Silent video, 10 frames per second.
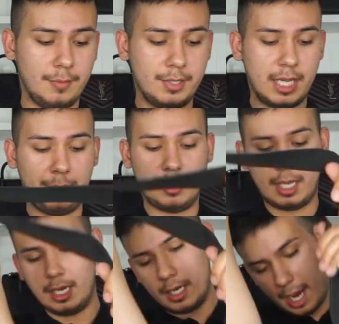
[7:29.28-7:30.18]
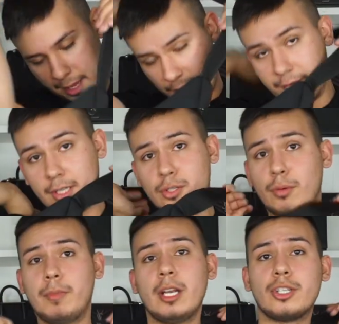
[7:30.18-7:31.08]
Same thing. I love this
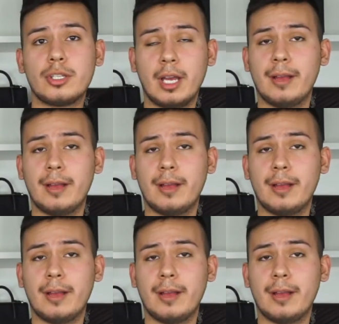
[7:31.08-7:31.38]
so much.